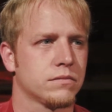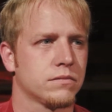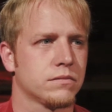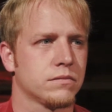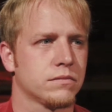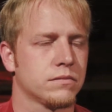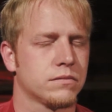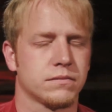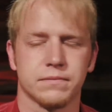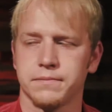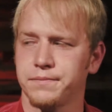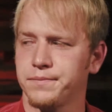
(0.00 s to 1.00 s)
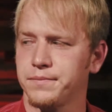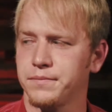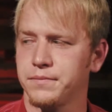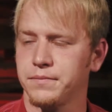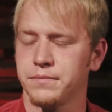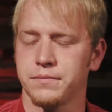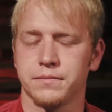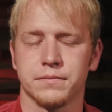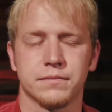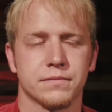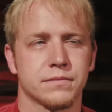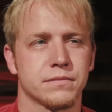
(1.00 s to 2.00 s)

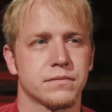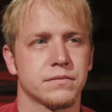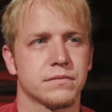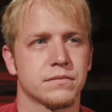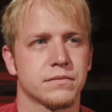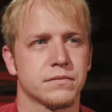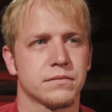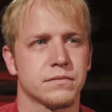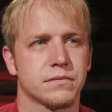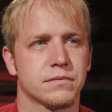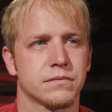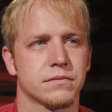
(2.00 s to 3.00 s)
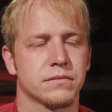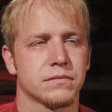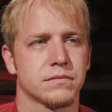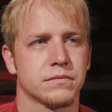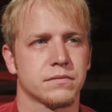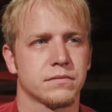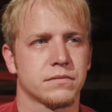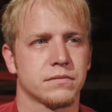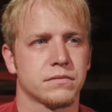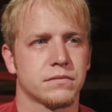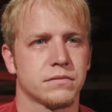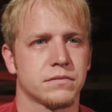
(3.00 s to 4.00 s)

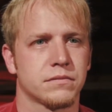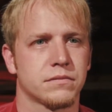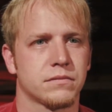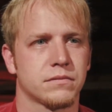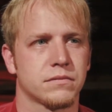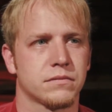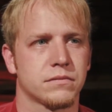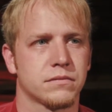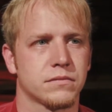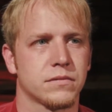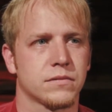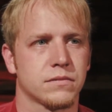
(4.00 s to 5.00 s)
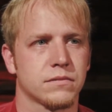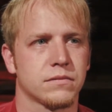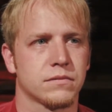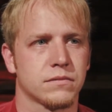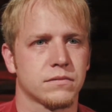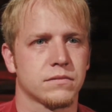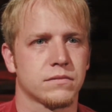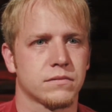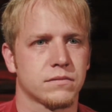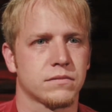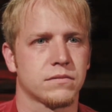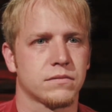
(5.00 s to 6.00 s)

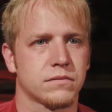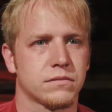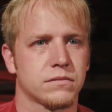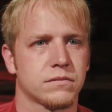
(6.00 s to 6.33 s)
The person shown says nothing.